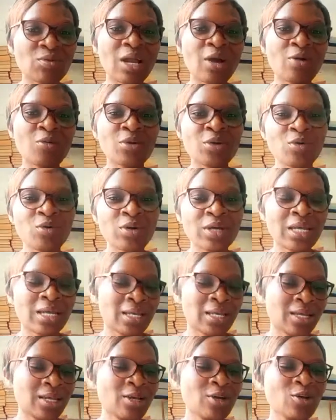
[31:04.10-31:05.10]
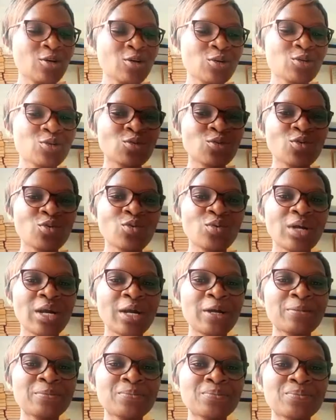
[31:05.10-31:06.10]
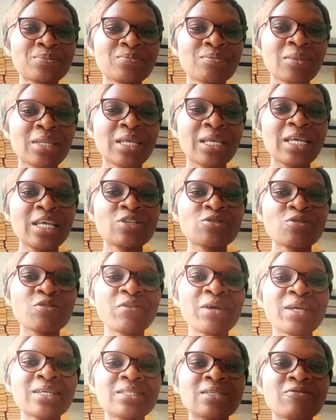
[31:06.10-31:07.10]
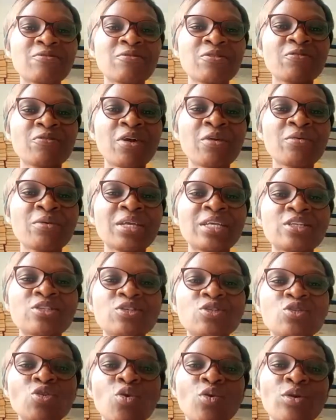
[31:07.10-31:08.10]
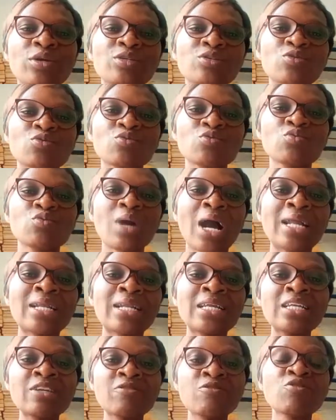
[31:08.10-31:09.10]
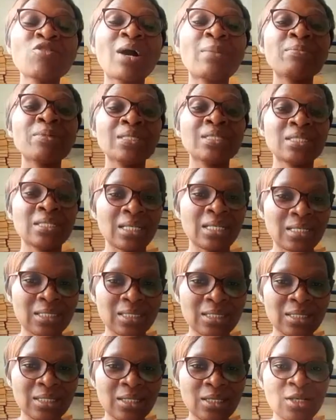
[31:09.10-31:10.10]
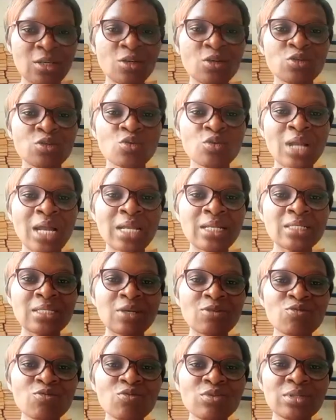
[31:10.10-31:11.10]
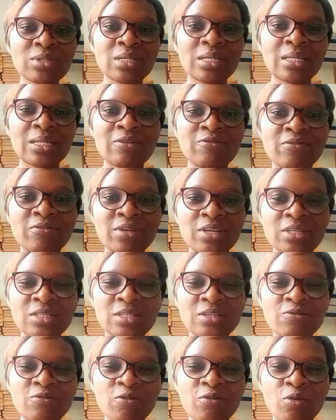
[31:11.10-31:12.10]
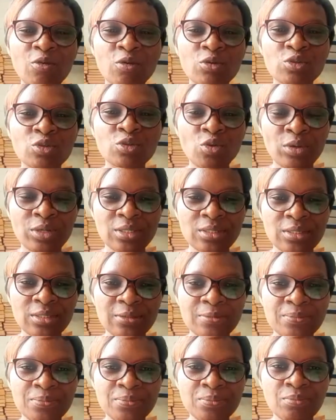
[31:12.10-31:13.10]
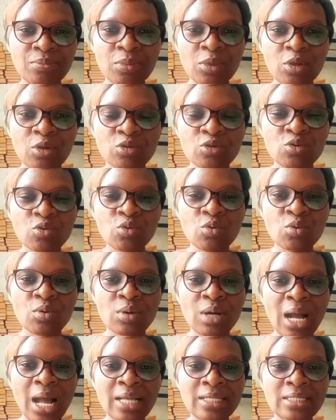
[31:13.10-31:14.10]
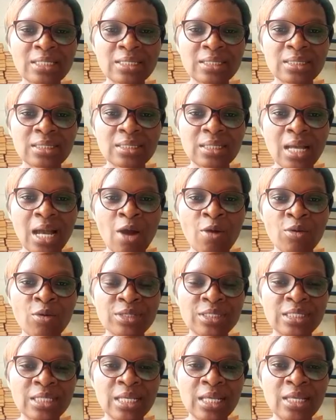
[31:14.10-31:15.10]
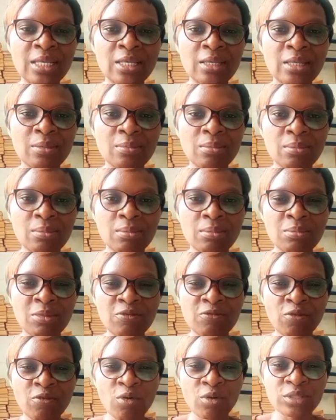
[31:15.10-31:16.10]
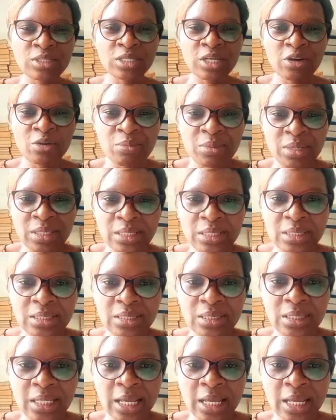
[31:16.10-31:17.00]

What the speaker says: way. Okay, so he's referring his choice to an individual business. So that is a good definition for choice. So as I was saying before, Jeremy's